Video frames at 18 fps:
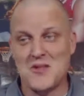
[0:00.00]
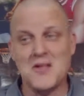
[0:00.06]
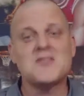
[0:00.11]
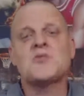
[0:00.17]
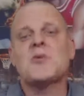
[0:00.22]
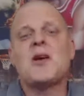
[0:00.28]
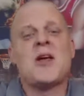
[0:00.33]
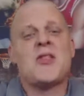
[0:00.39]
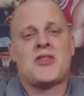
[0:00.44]

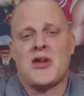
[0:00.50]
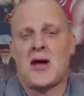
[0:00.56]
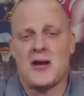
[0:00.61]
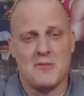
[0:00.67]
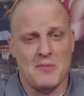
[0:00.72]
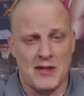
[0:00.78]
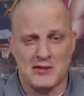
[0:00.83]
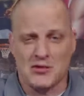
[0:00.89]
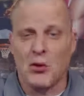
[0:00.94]
That's what I
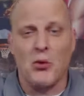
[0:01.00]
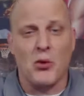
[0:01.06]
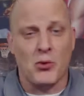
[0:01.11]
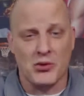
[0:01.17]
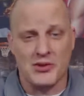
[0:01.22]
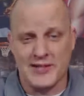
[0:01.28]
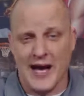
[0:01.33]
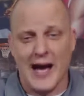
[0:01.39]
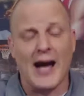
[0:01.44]
thought about the
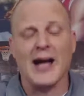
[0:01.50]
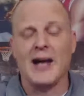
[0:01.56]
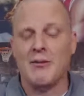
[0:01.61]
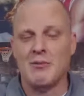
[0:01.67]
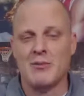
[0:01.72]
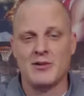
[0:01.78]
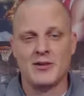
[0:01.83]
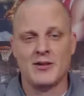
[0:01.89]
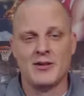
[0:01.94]
whole
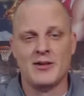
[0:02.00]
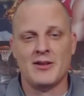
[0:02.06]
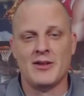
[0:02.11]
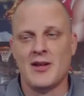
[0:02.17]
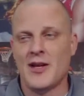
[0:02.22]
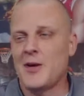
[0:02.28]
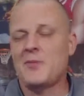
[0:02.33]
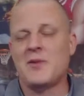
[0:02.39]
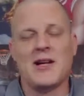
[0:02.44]
time.
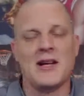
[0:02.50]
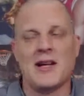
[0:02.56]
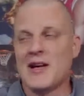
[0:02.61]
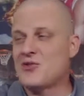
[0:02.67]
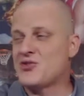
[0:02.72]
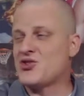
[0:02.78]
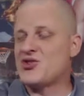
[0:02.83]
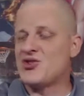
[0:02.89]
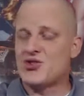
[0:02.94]
I'm like,
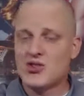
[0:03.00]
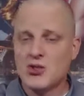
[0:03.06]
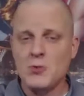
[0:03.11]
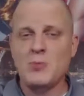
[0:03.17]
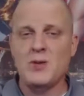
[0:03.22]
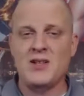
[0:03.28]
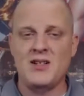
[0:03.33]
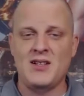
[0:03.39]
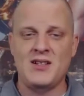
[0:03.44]
how
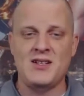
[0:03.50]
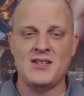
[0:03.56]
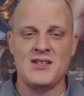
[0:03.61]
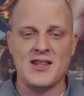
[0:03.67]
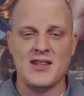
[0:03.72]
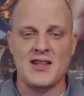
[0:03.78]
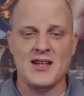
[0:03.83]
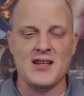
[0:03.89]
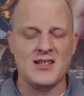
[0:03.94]
stupid it is
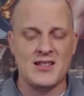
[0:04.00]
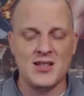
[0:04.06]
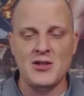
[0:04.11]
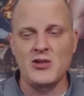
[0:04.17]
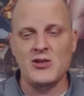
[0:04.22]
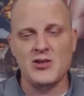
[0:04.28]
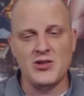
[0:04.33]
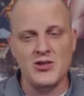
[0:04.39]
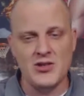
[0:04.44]
that they
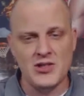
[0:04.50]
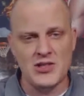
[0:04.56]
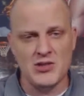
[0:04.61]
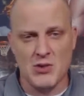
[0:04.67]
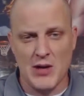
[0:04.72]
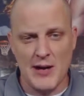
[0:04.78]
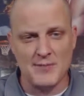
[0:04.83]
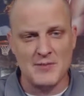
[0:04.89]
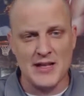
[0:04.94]
continue to do this
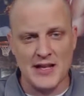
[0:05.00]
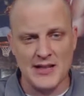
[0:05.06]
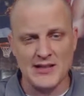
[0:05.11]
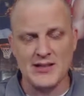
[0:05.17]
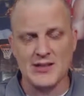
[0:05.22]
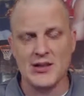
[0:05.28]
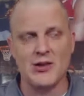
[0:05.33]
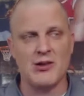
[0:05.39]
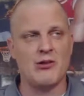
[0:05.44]
crap to
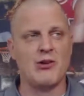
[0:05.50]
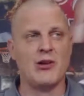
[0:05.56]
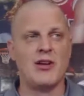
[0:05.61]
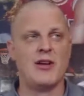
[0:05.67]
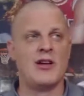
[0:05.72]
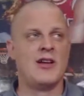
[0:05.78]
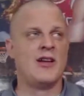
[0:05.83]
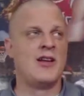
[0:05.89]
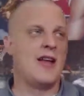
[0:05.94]
Enzo.
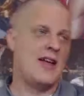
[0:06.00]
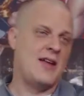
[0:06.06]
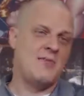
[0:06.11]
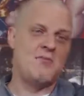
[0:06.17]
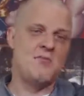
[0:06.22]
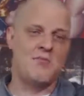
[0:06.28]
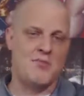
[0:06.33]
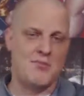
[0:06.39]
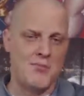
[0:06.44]

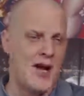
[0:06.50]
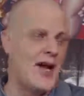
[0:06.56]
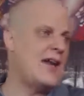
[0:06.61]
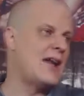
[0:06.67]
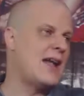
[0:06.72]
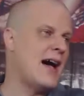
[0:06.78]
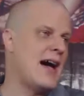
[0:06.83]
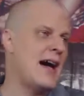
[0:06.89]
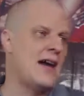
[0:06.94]
And
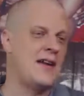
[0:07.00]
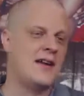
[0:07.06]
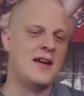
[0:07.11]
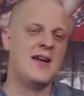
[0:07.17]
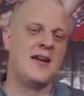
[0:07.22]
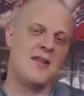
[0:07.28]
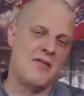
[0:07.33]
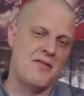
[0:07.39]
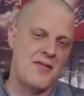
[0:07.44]
my God,
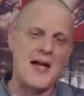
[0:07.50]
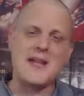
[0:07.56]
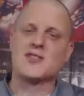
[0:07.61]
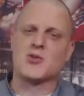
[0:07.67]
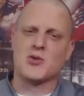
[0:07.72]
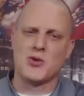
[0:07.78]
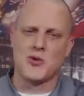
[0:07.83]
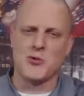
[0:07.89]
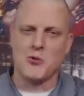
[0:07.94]

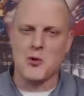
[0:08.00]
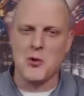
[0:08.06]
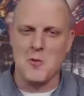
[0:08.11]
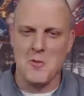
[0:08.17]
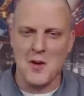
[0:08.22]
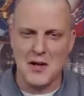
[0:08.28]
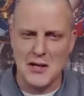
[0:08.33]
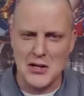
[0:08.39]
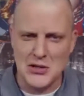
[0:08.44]
that's where the
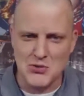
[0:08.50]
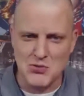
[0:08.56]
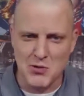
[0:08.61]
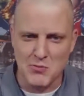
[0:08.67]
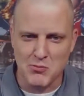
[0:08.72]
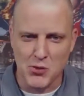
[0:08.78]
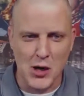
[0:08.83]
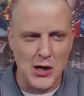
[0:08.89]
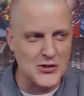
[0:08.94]
real money is
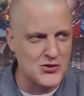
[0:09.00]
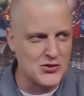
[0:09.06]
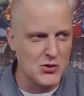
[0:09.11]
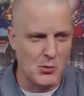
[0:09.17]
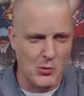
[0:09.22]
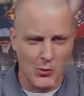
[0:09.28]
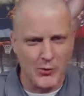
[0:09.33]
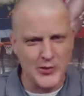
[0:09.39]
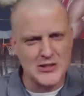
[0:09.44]
with Braun
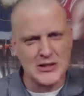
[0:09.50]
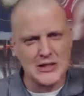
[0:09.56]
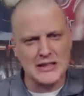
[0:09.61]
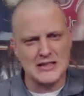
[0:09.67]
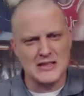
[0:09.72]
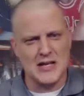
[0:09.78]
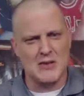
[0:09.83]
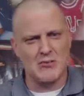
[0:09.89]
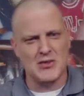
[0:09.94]
Strowman once he
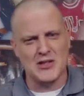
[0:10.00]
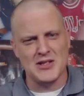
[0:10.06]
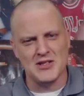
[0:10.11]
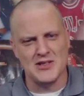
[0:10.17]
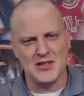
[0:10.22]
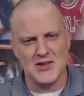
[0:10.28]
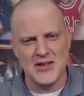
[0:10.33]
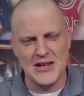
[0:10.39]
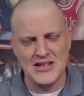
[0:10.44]
gets done with
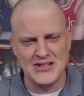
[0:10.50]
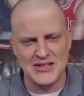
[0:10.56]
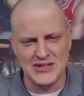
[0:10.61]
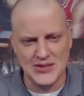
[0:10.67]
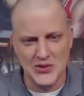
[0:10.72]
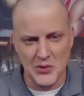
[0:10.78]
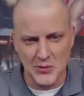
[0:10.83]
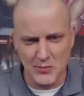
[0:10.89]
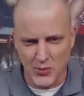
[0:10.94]
this
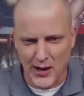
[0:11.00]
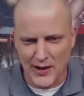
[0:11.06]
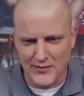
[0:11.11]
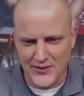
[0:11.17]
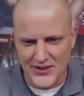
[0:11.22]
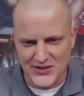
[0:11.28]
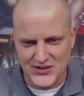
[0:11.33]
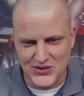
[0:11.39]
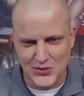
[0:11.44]
unnecessary
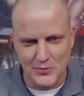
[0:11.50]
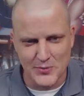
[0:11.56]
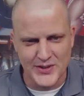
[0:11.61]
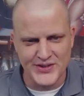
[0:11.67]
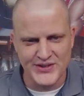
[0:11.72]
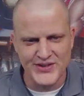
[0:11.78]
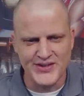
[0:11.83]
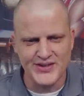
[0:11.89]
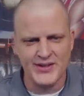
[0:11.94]
Brock Lesnar
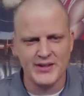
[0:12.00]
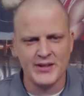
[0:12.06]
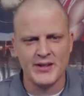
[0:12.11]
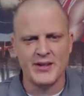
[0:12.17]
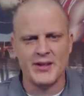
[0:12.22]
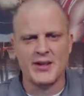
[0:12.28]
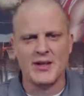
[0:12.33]
business.